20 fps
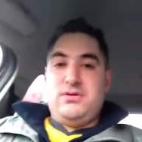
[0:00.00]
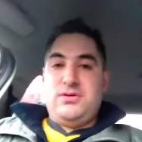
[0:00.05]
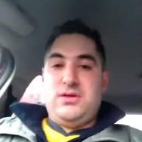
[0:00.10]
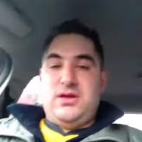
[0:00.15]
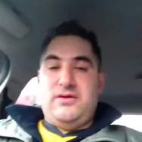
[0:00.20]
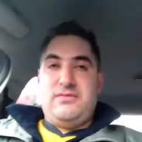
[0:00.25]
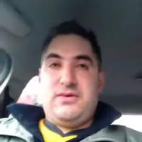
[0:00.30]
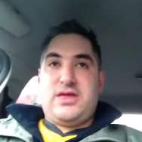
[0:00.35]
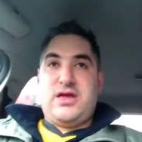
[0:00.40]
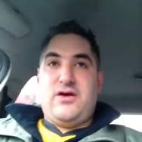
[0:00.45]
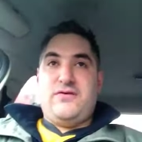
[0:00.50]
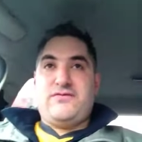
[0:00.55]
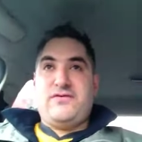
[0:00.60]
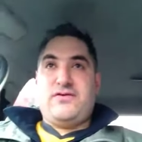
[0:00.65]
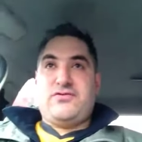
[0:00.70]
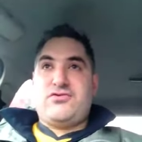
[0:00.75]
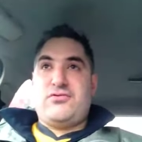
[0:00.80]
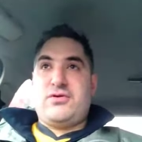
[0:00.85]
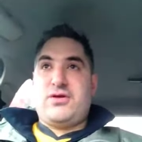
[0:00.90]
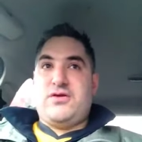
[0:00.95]
you my
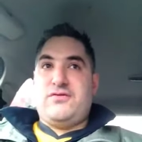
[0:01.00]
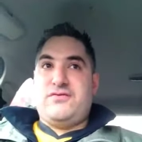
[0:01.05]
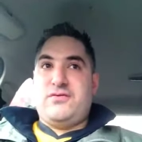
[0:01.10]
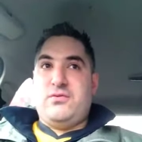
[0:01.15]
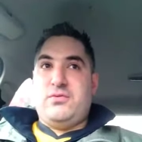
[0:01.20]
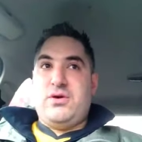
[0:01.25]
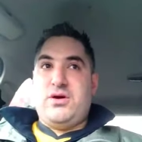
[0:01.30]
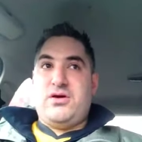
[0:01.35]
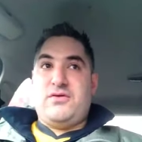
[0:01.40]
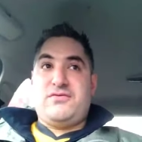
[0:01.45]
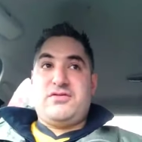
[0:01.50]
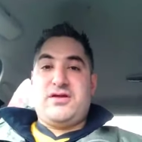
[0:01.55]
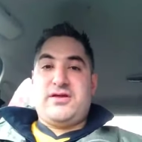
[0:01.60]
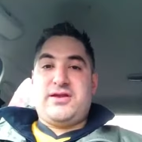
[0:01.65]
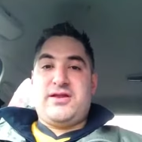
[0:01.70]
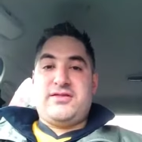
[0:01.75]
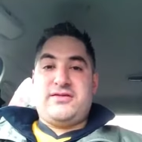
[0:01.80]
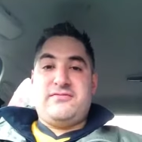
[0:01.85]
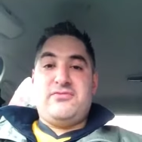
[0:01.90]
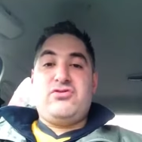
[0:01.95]
girlfriend, I drop my girlfriend at work. Obviously,
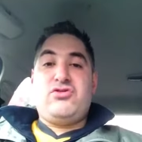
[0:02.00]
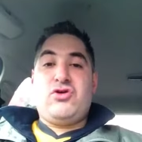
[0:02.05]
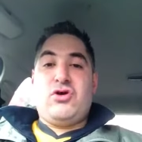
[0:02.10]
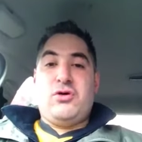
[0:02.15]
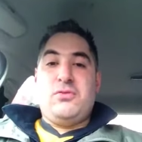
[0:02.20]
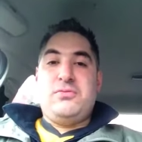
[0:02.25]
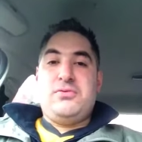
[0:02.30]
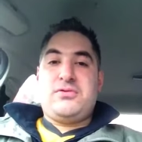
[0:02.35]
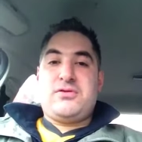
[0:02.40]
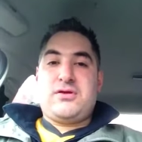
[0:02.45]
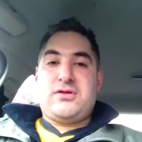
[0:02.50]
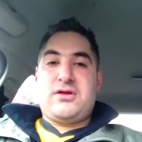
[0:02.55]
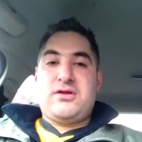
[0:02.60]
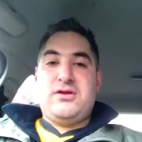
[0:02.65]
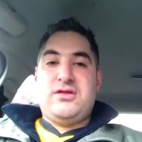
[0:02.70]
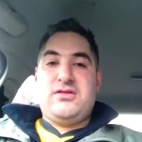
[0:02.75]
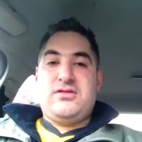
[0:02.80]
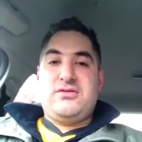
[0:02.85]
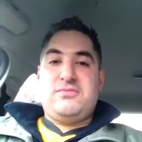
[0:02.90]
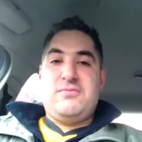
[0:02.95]
I'd like to have a job, so I
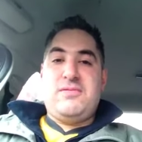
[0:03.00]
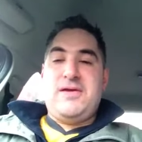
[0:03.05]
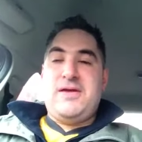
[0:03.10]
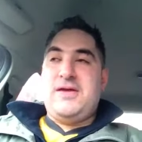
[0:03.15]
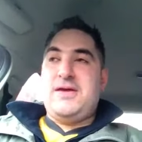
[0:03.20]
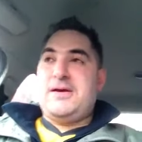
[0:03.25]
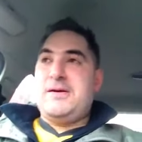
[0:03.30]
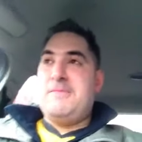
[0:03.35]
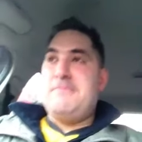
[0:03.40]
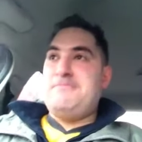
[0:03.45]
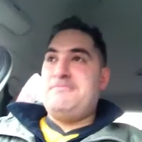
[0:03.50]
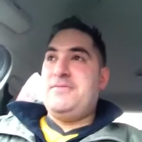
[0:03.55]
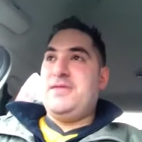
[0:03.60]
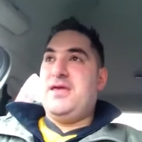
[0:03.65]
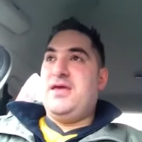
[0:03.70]
don't need to be, um,